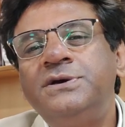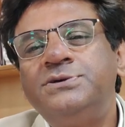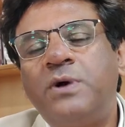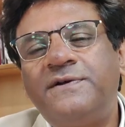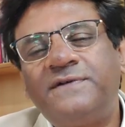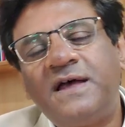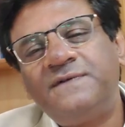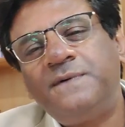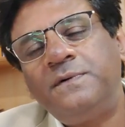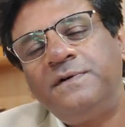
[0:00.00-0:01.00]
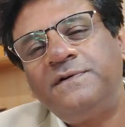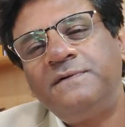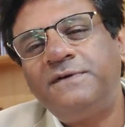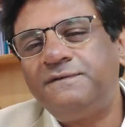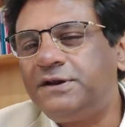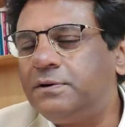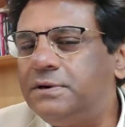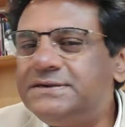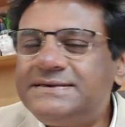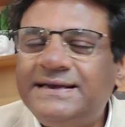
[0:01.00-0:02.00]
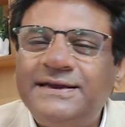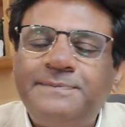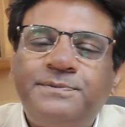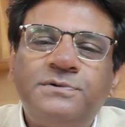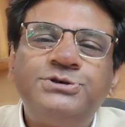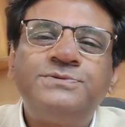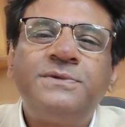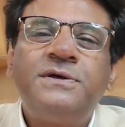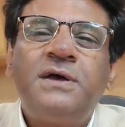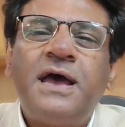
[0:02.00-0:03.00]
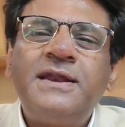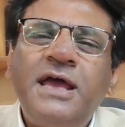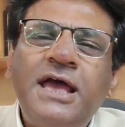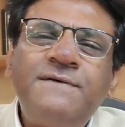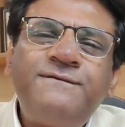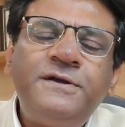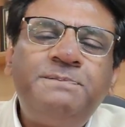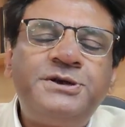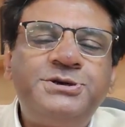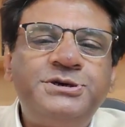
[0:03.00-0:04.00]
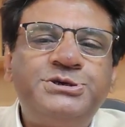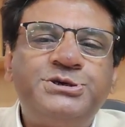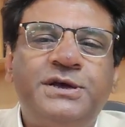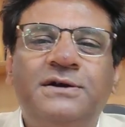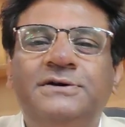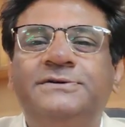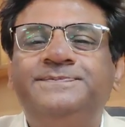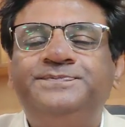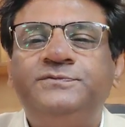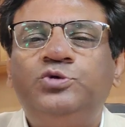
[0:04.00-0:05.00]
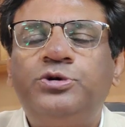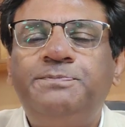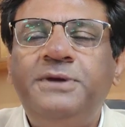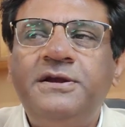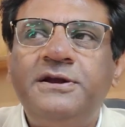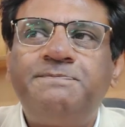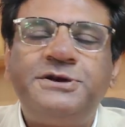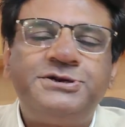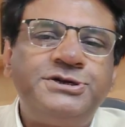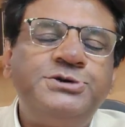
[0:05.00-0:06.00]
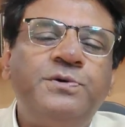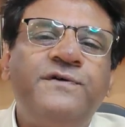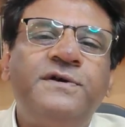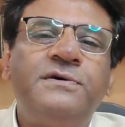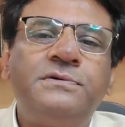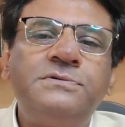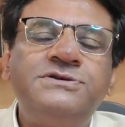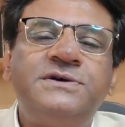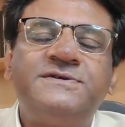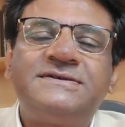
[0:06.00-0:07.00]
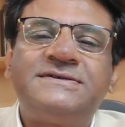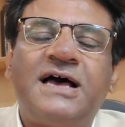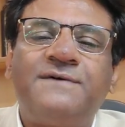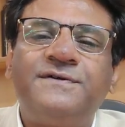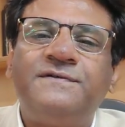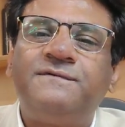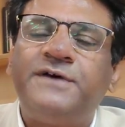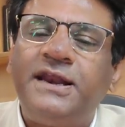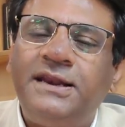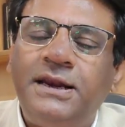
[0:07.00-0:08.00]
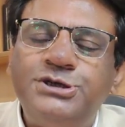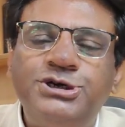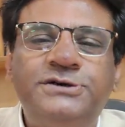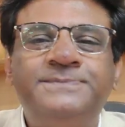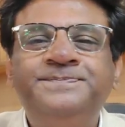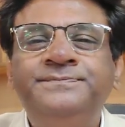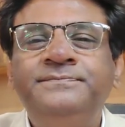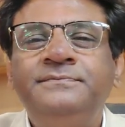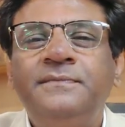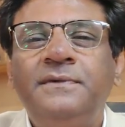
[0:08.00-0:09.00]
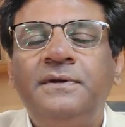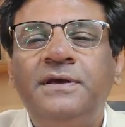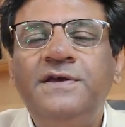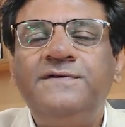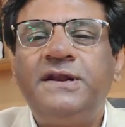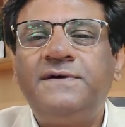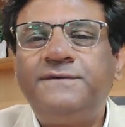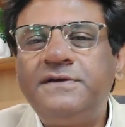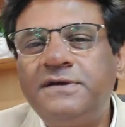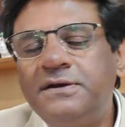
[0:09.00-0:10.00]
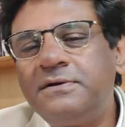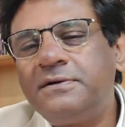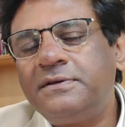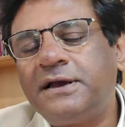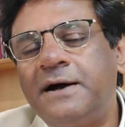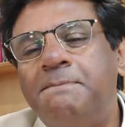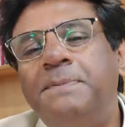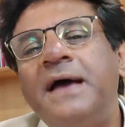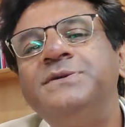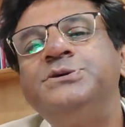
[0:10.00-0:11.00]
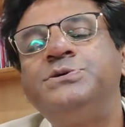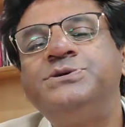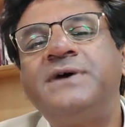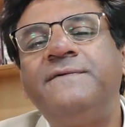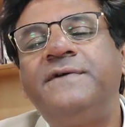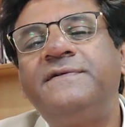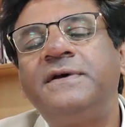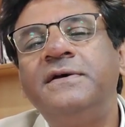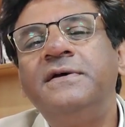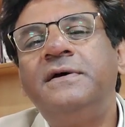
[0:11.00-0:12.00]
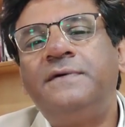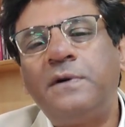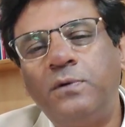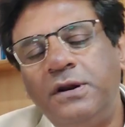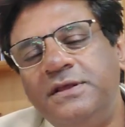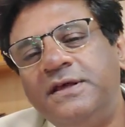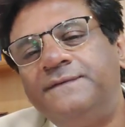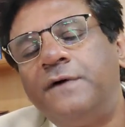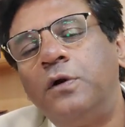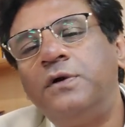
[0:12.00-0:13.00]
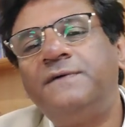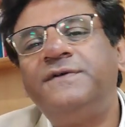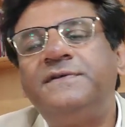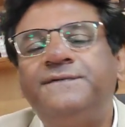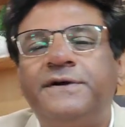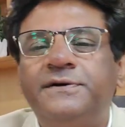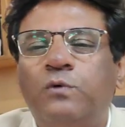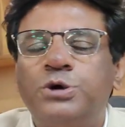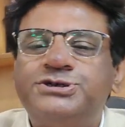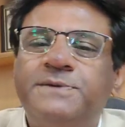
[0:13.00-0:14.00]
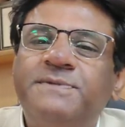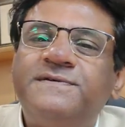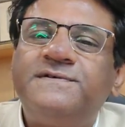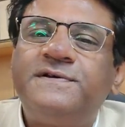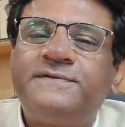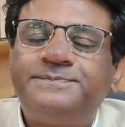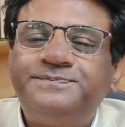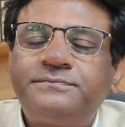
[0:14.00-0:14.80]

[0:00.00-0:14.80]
So at Saans Foundation, we are very holistic in approach, and every patient is skilled. Through repeated patient education tools, our staff is very diligent. Each and everything, the compliance issue is addressed. Regularly, they are followed up with different WhatsApp messages.